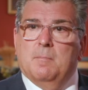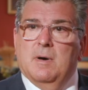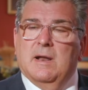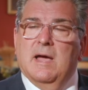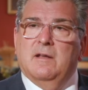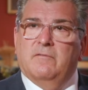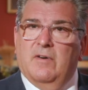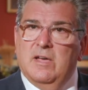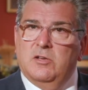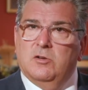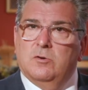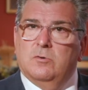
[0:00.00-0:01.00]
but I
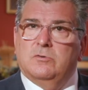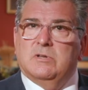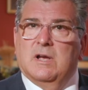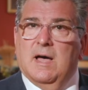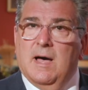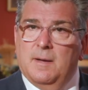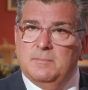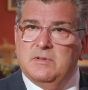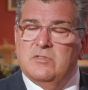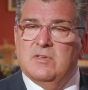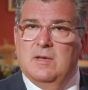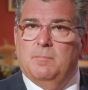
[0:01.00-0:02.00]
invite you to come
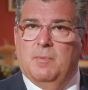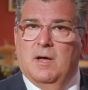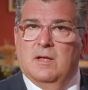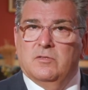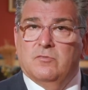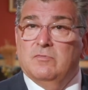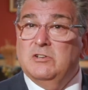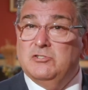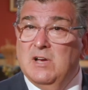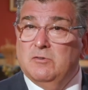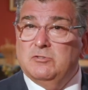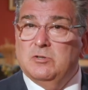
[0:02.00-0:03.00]
to St. Bond's,
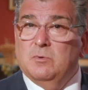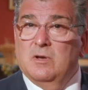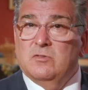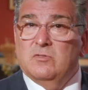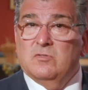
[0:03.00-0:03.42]
reach out to us,